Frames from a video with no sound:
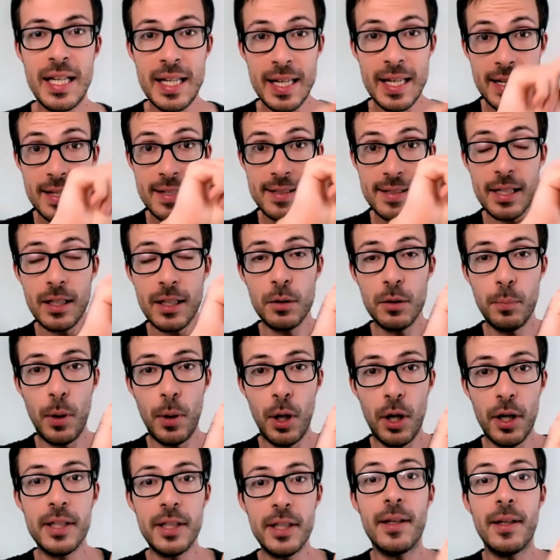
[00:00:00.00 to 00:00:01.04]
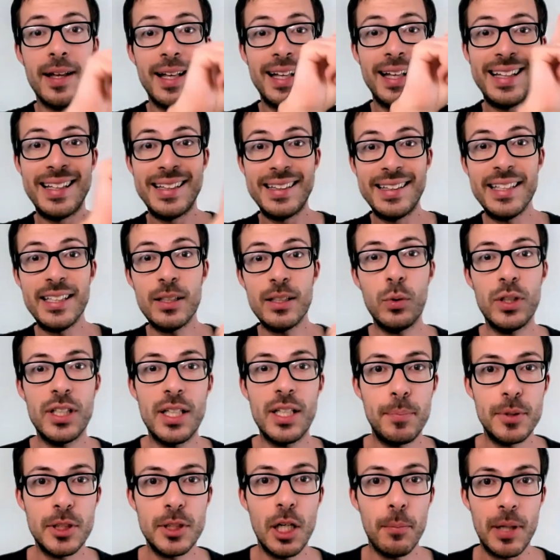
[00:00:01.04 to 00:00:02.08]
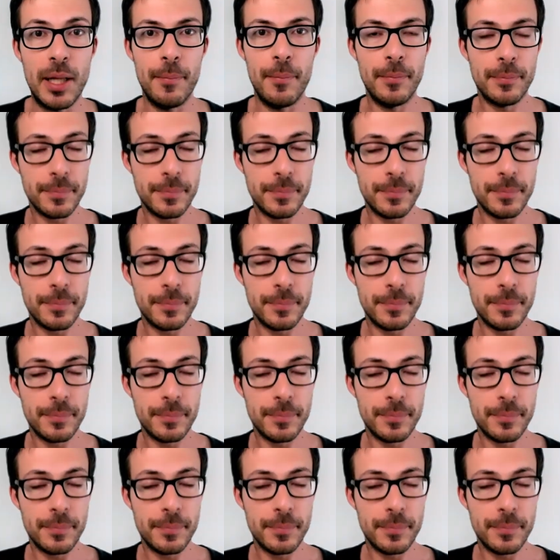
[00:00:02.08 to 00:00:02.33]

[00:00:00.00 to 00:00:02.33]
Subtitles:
Second point, lead with the problem.